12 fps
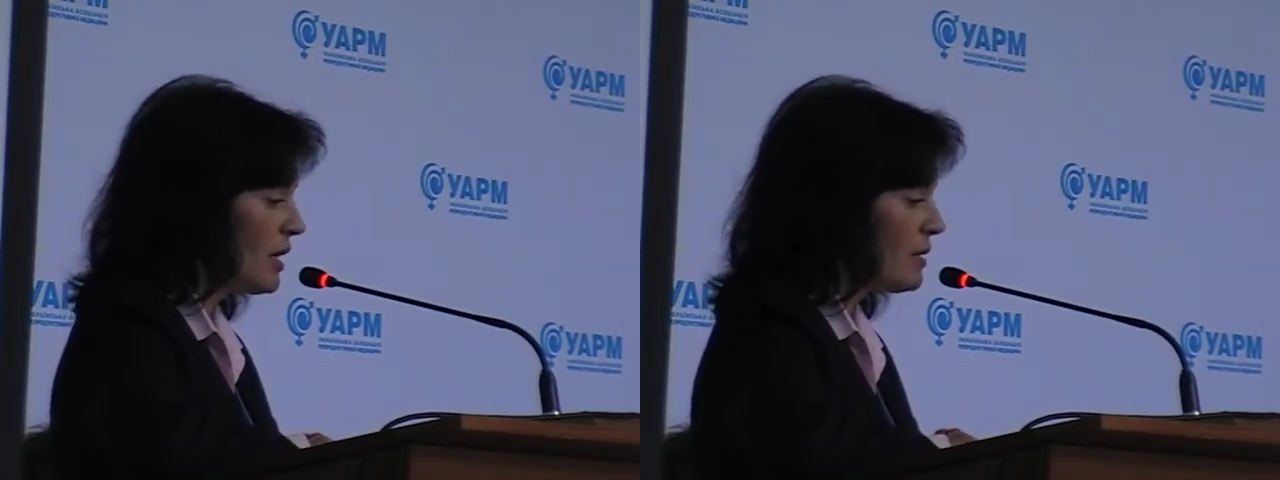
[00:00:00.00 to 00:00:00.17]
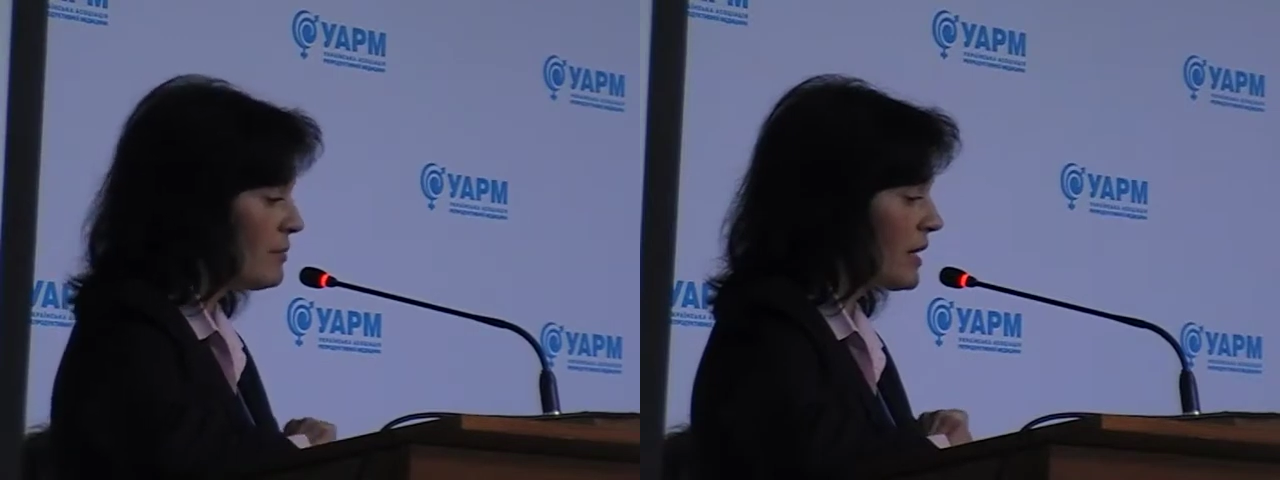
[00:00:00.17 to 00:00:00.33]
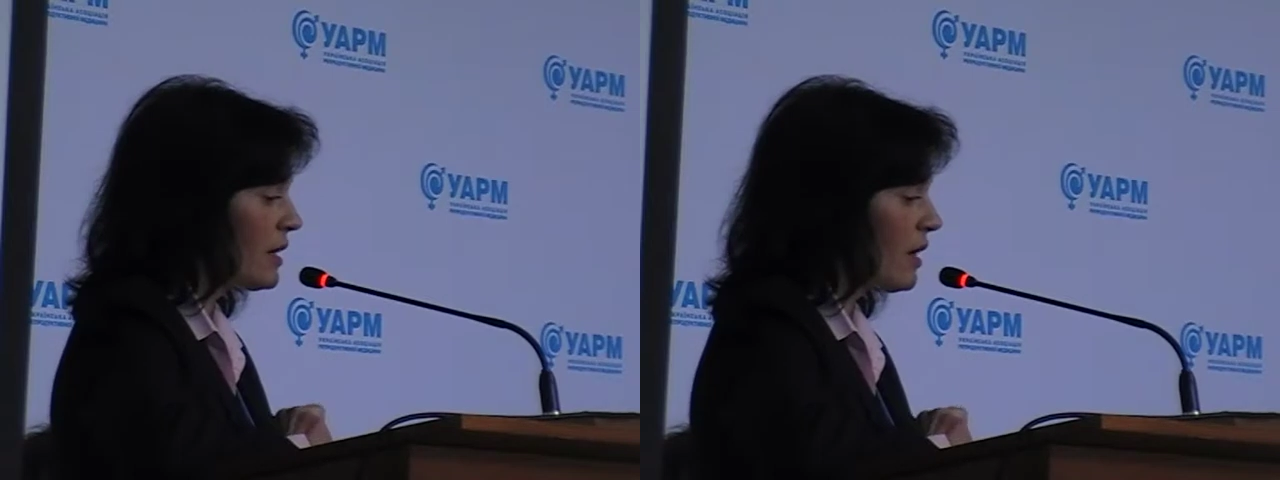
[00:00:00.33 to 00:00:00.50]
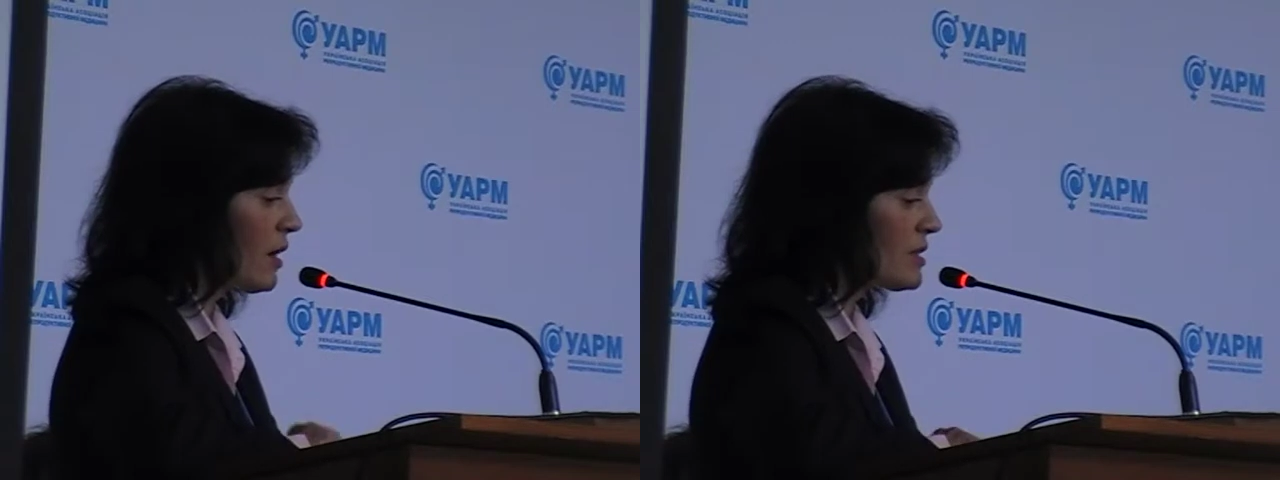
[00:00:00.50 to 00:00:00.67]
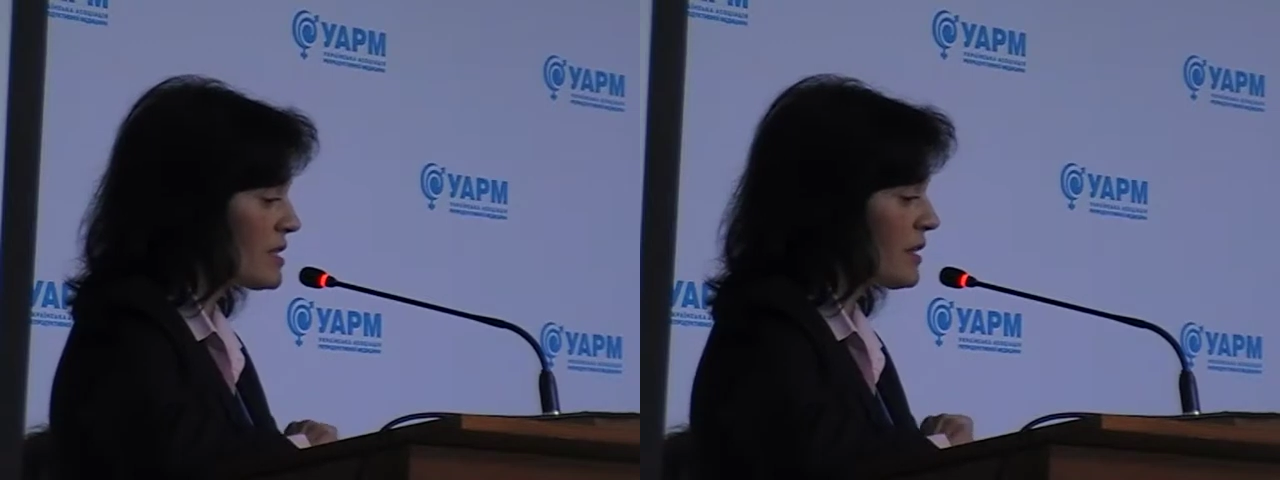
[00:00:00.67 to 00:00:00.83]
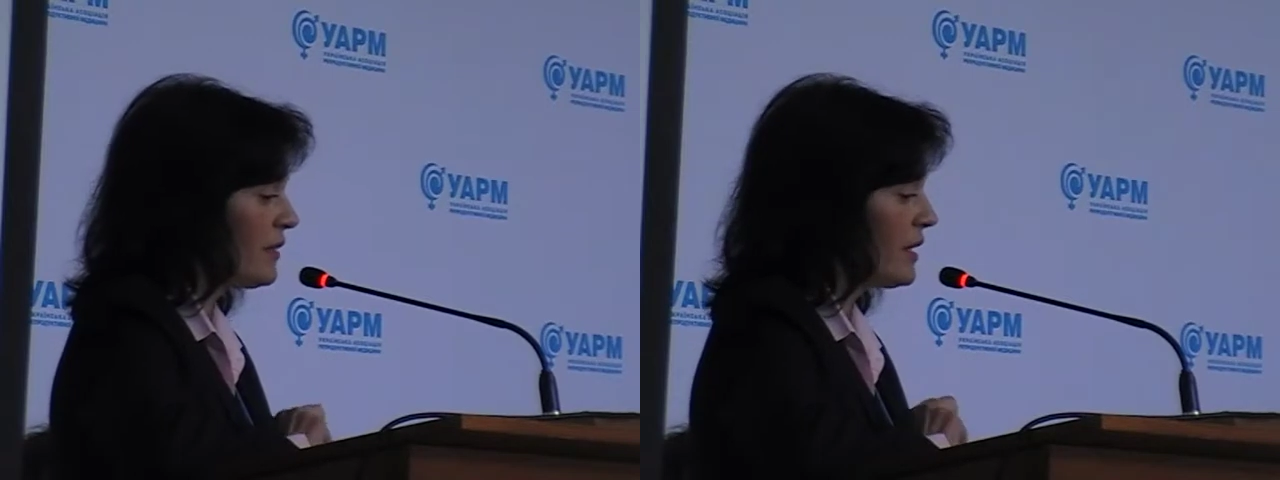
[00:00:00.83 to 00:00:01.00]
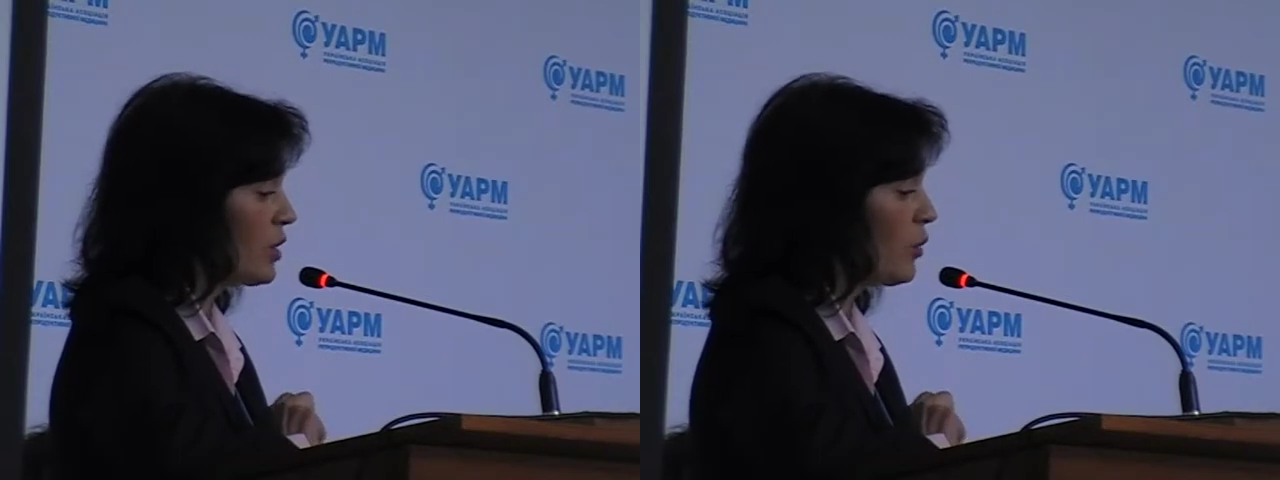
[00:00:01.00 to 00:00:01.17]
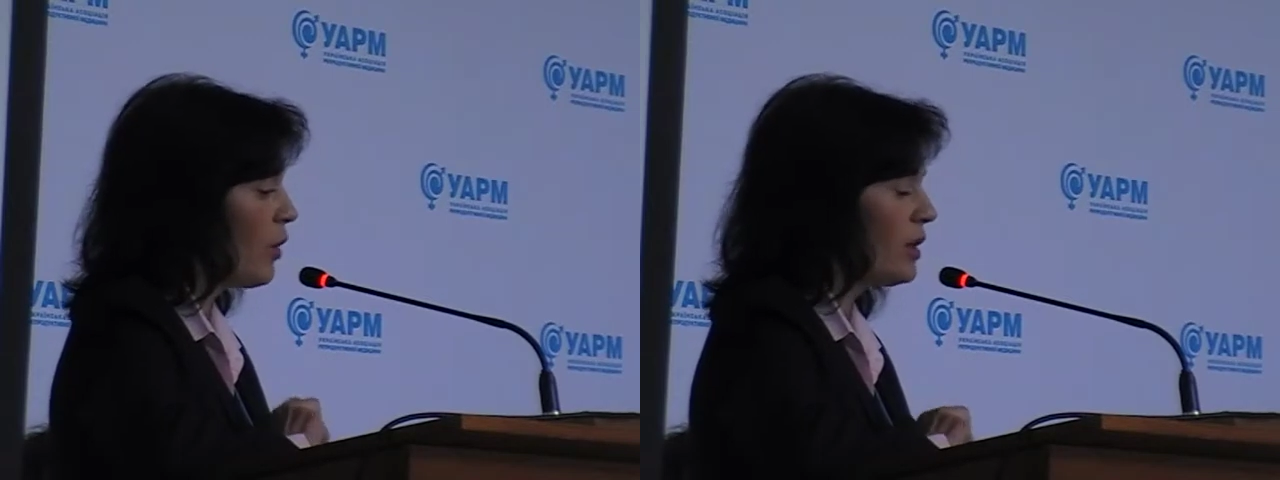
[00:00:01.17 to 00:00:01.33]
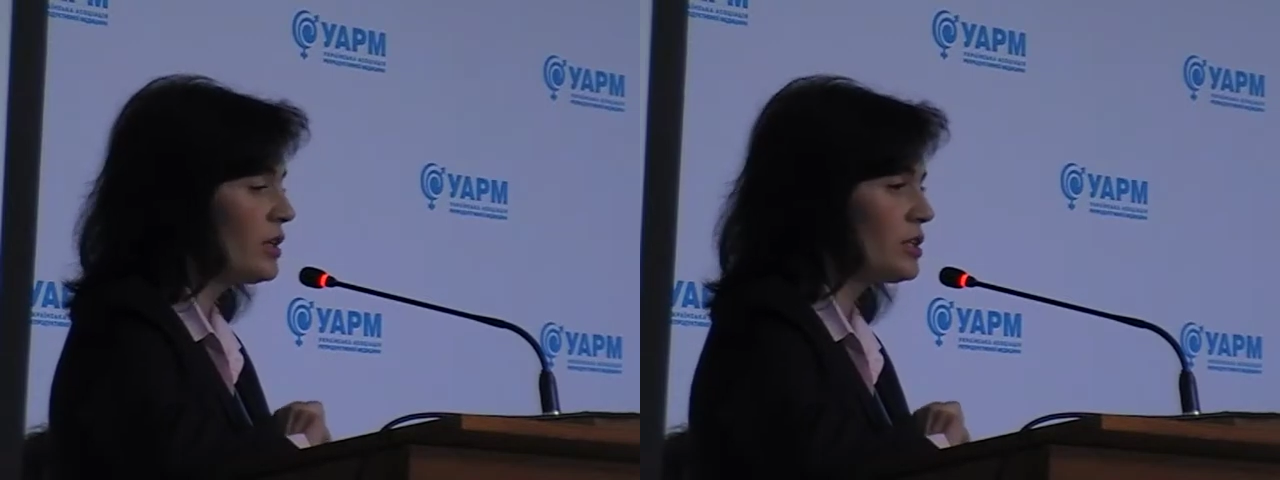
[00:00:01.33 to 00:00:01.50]
because the
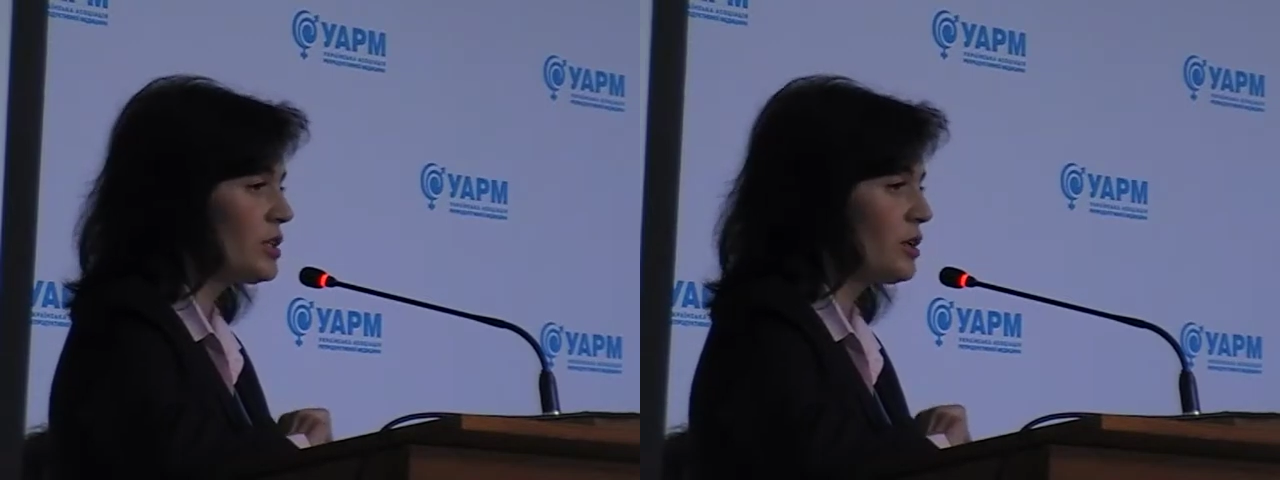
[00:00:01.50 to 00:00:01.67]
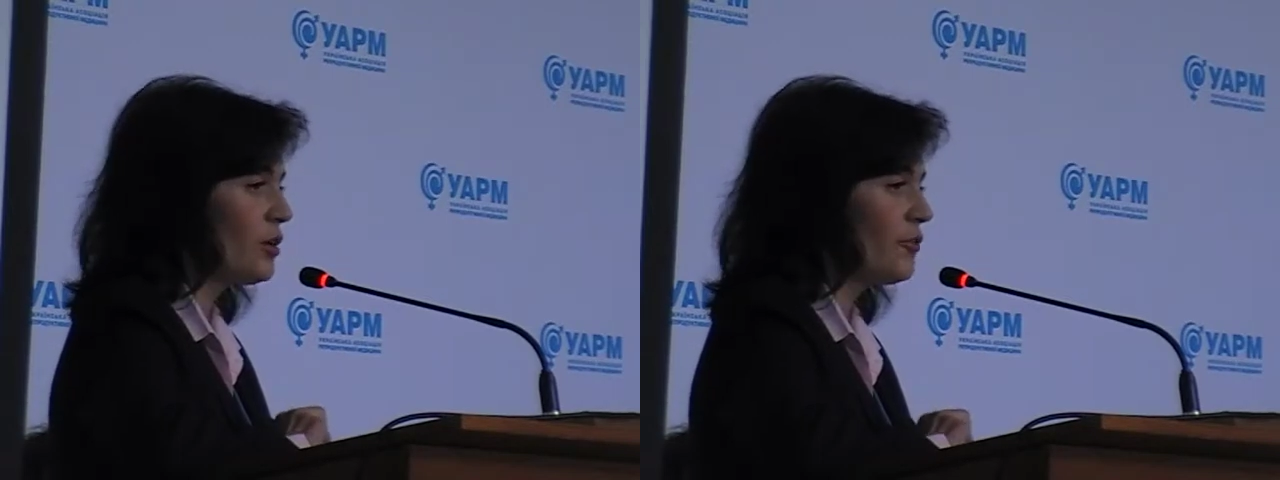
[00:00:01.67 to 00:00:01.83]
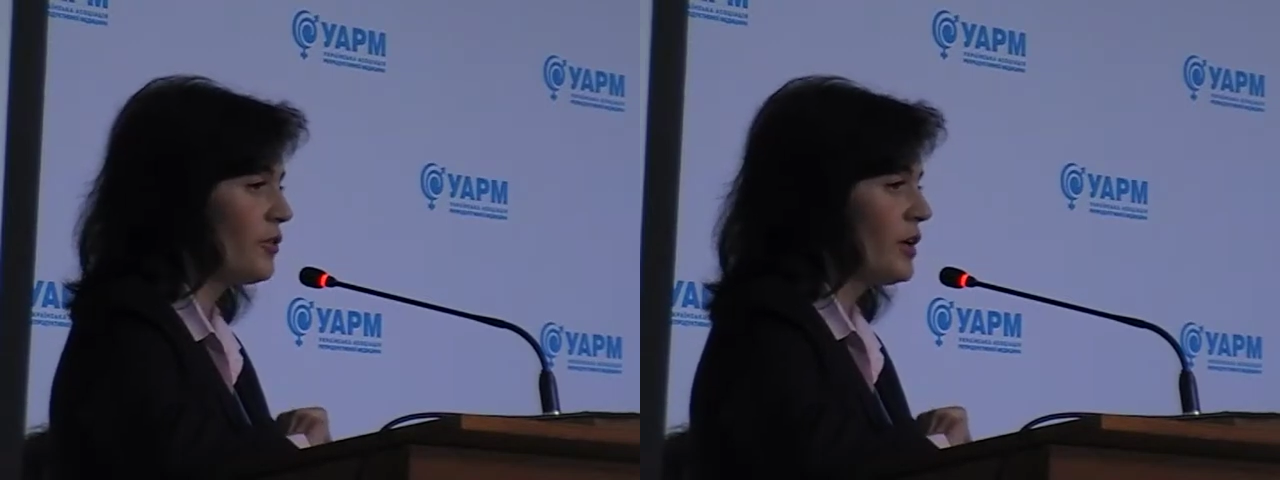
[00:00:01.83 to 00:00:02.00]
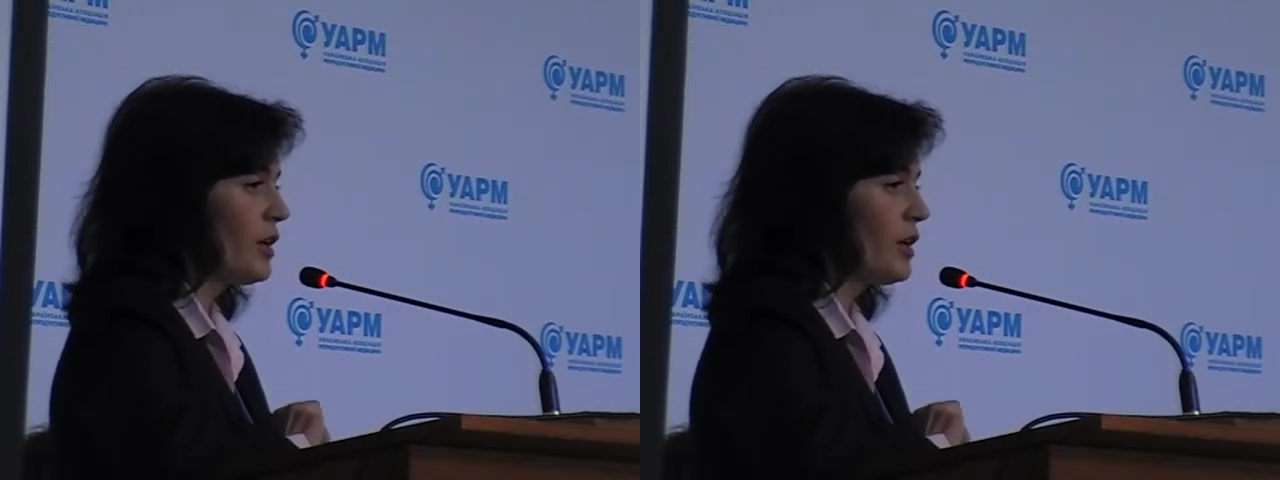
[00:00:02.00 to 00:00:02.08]
quality of